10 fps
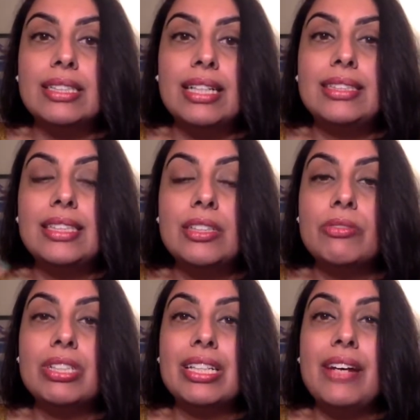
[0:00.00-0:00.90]
that I didn't
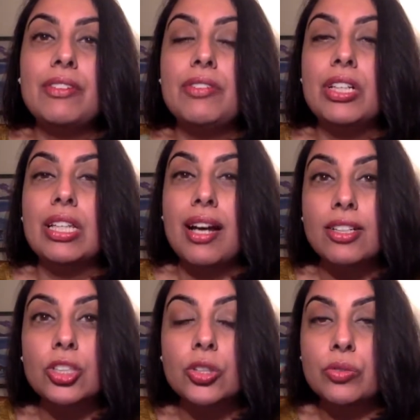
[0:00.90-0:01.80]
really have a very
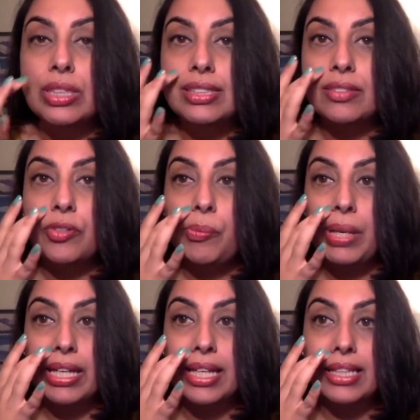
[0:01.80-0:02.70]
logical reason for
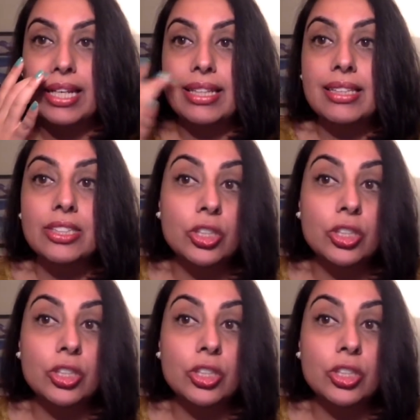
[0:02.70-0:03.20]
picking, like this